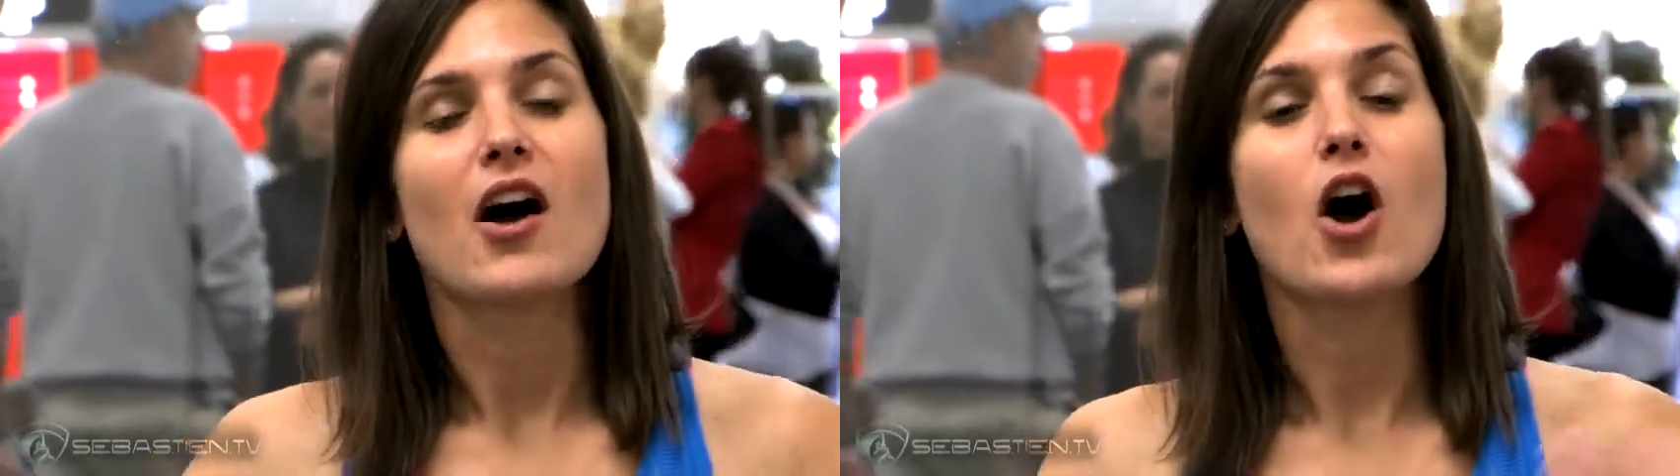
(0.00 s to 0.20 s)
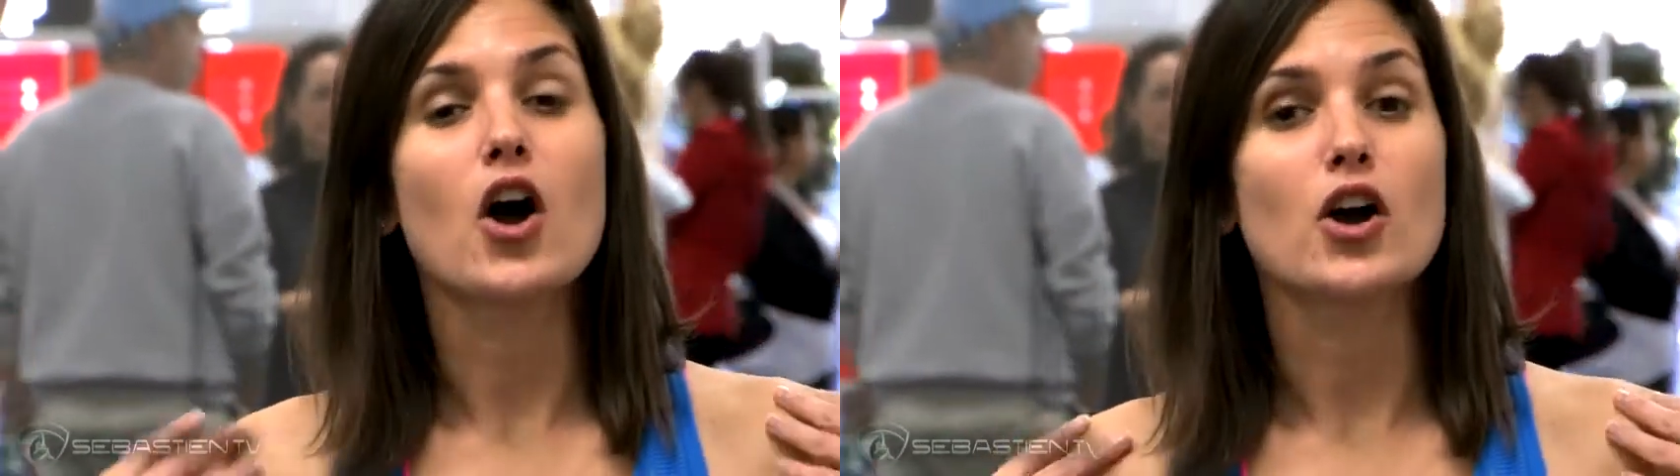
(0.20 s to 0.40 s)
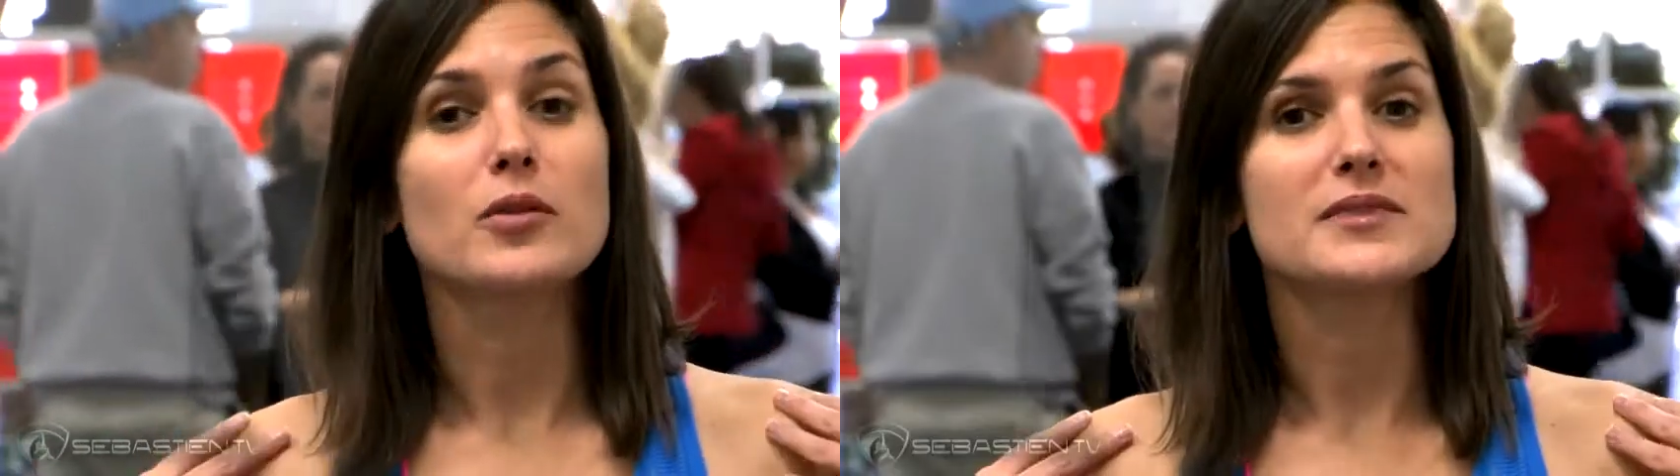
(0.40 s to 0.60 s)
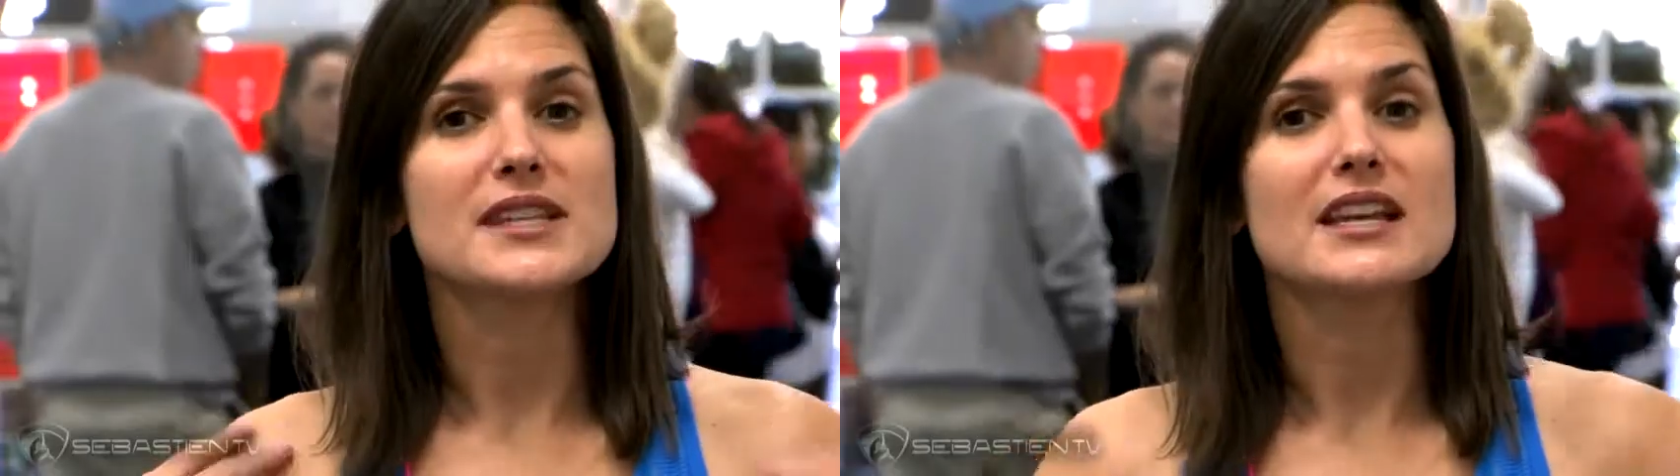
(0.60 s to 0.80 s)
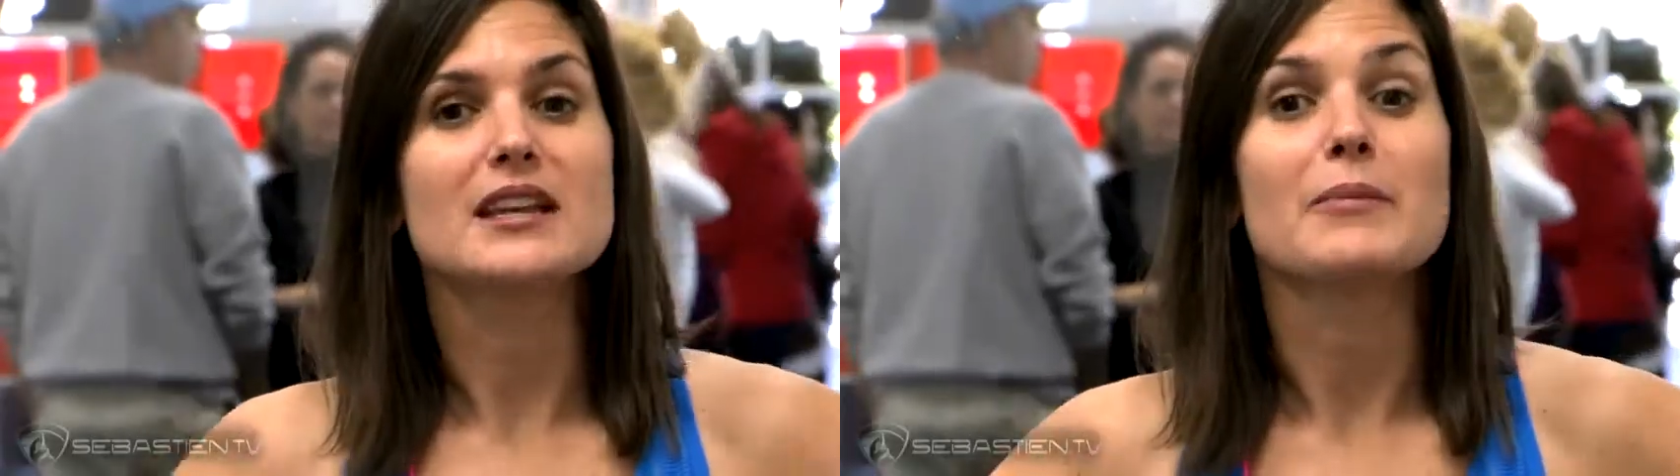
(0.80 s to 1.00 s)
arms
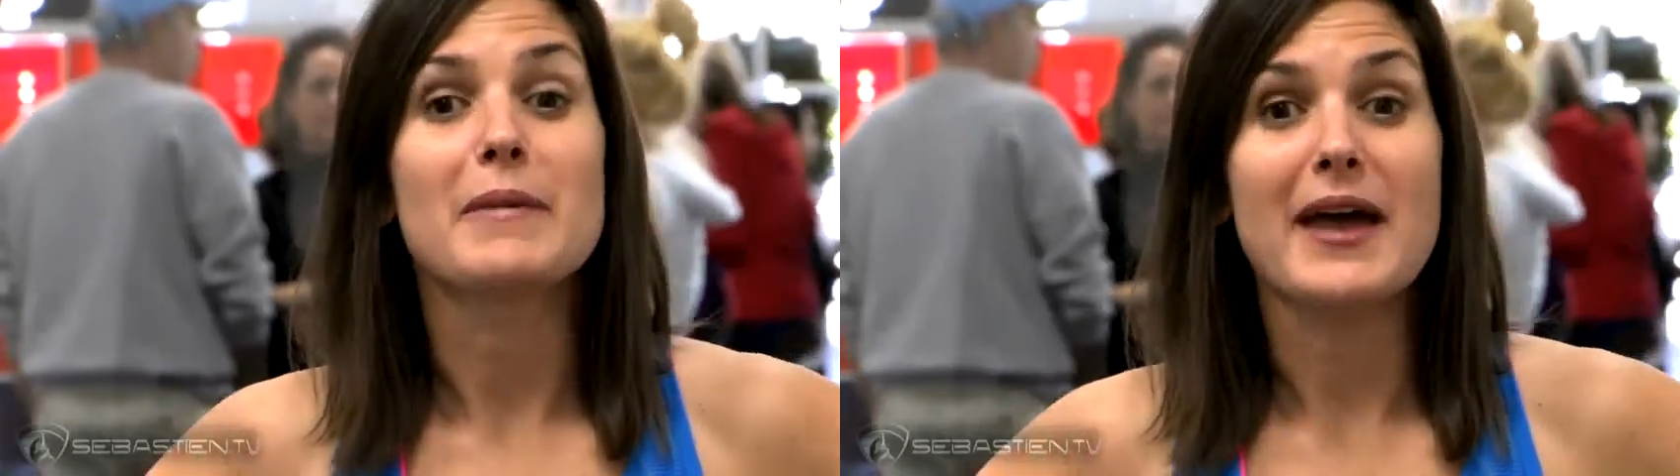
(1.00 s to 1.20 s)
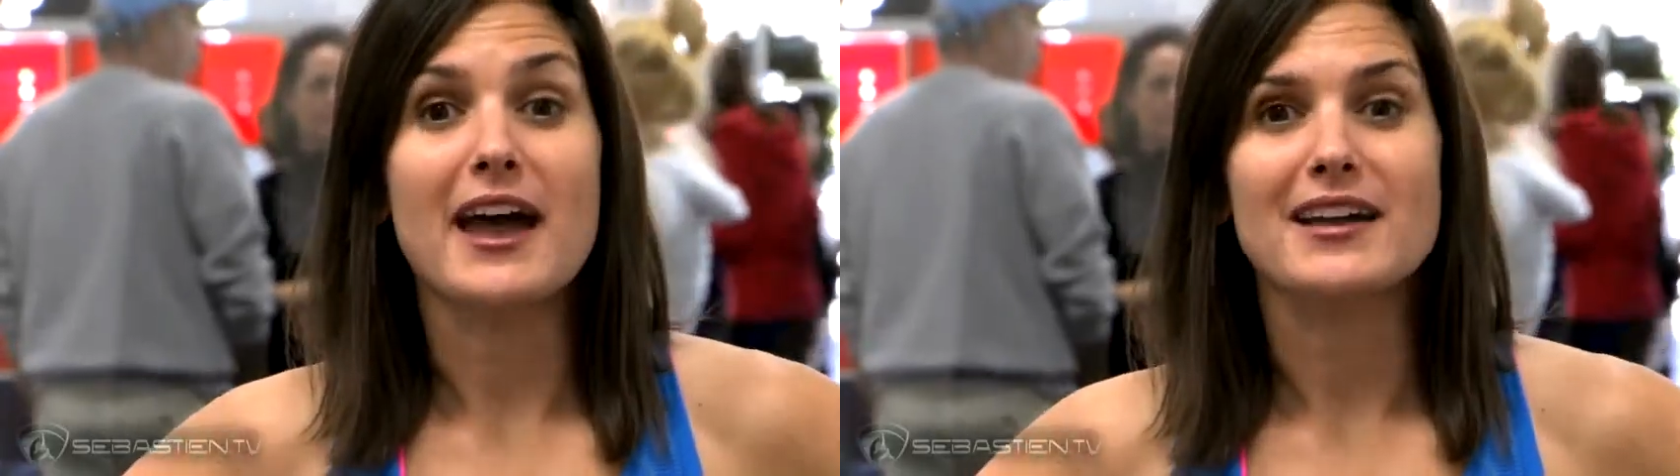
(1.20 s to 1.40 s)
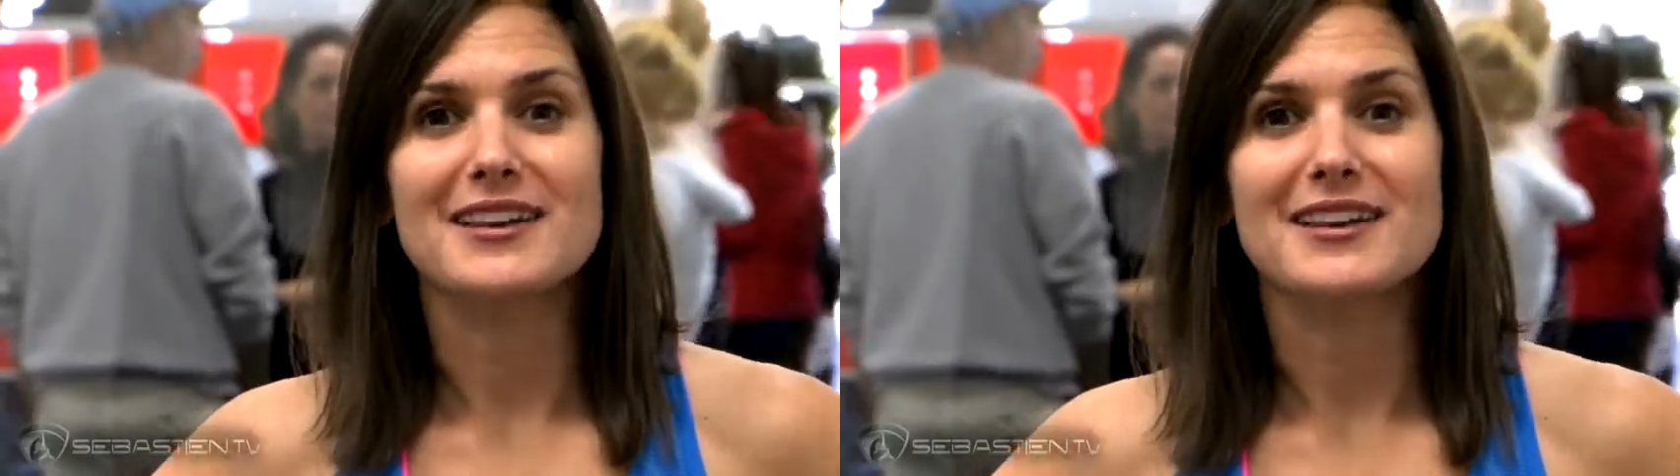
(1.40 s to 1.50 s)
and in my back.